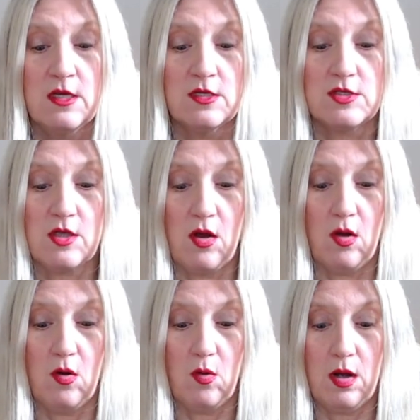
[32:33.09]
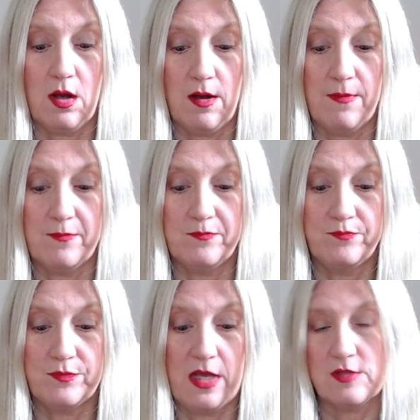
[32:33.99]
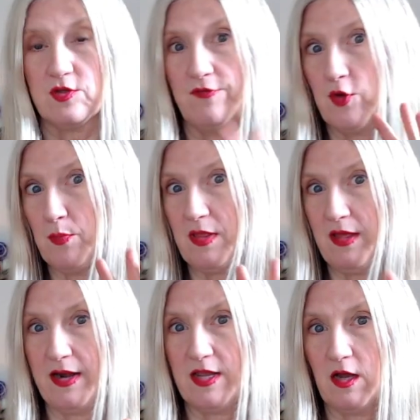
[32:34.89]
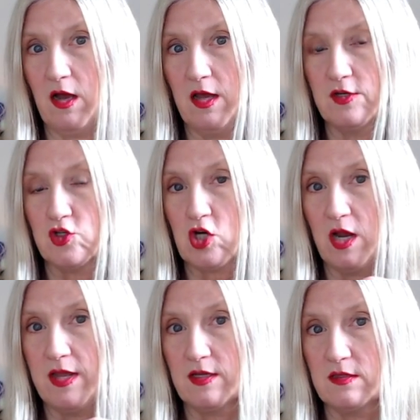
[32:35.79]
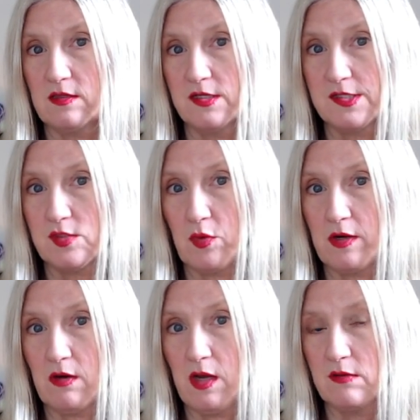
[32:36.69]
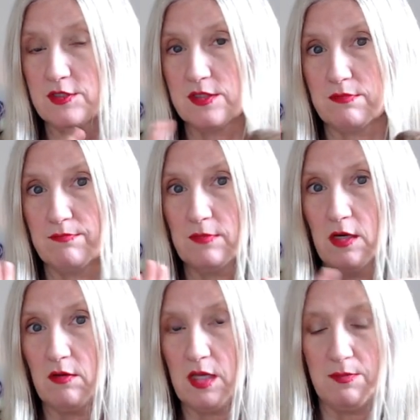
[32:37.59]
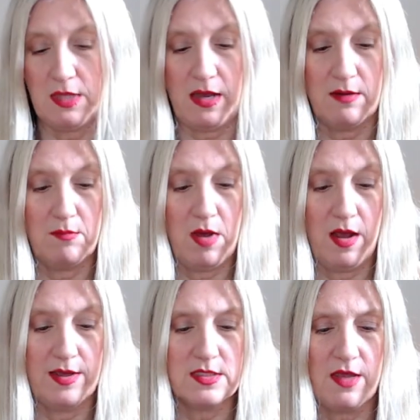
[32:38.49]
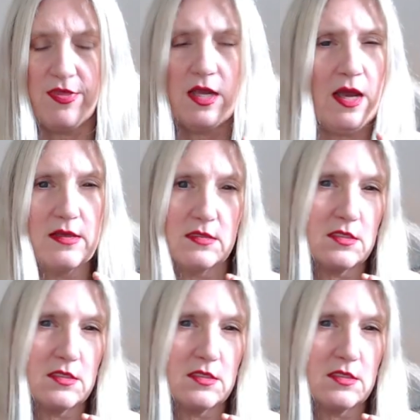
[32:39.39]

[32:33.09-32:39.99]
So um, yeah, so if you're planning on trying this sweater out, just, you know, keep that in mind. I think I,